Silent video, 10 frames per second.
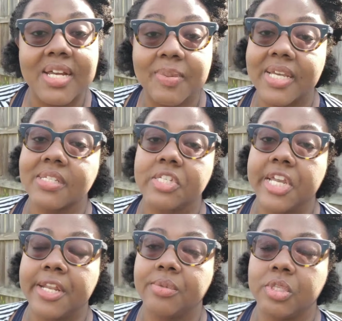My husband has a
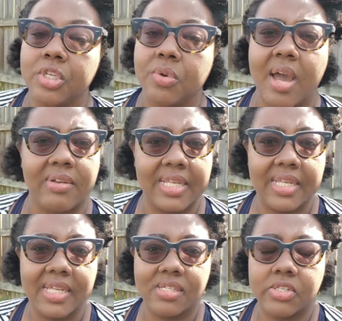channel too. I'll
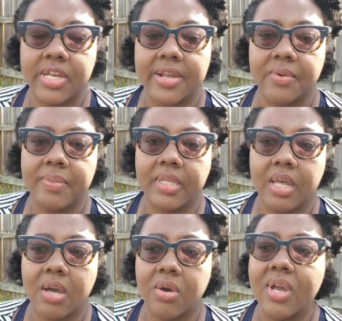link his channel
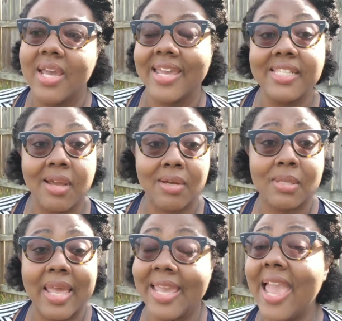below. He
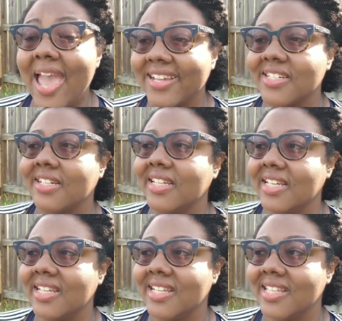
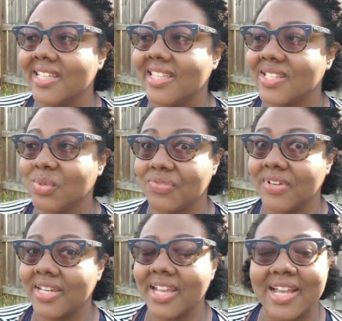actually, that's what's
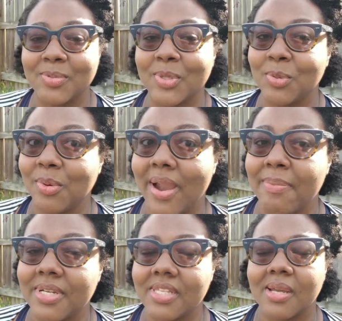funny. I'm supposed to be
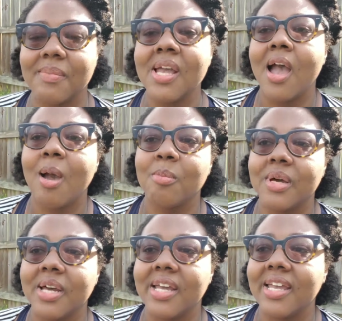wrapping this up,
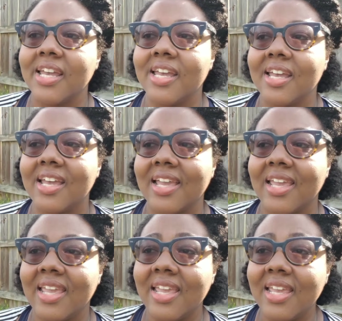but
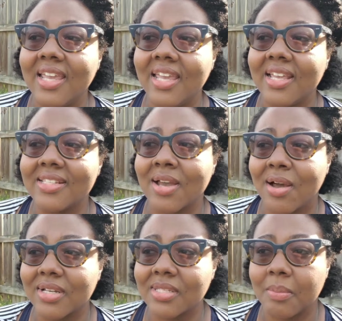he
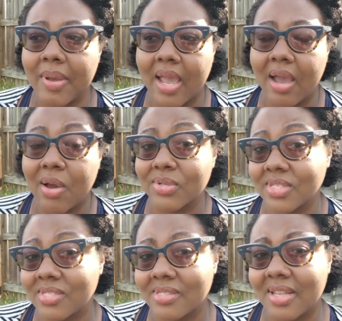talks
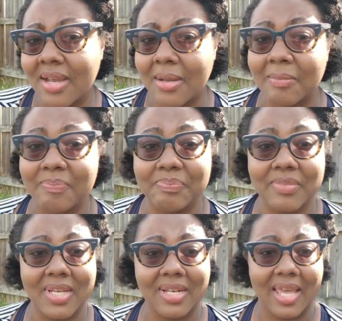about
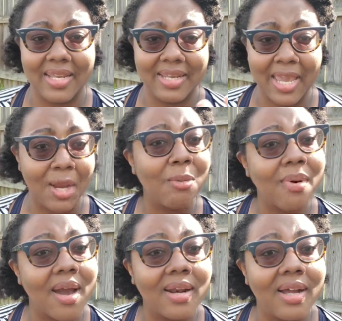like care
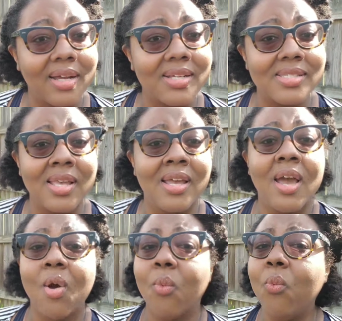products
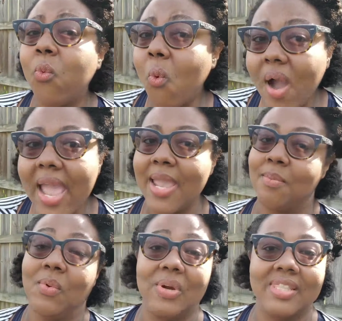
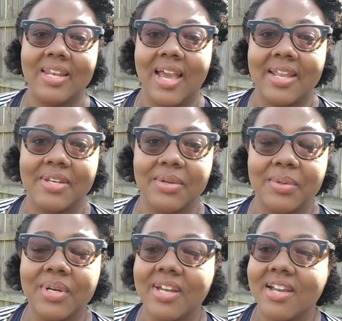way more than I do.